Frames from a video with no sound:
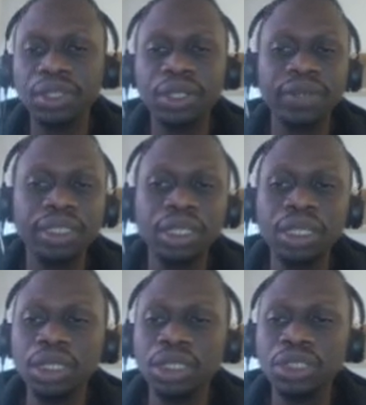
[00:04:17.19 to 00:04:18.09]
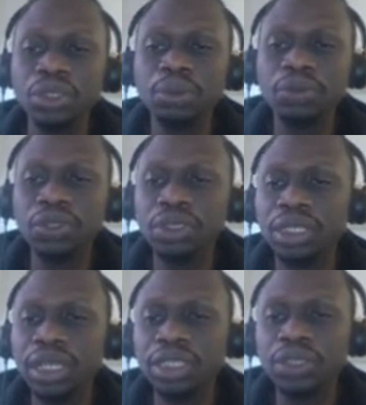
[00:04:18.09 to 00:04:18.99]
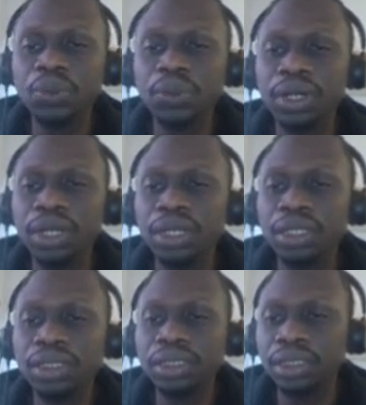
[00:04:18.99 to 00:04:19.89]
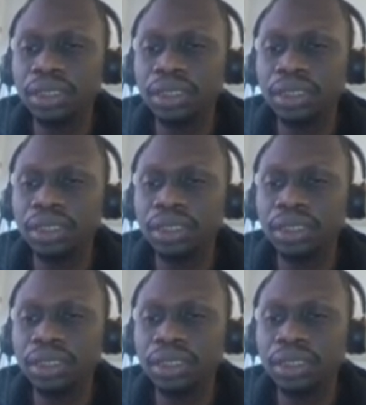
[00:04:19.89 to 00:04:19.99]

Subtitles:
All right, so we'll move to the next one.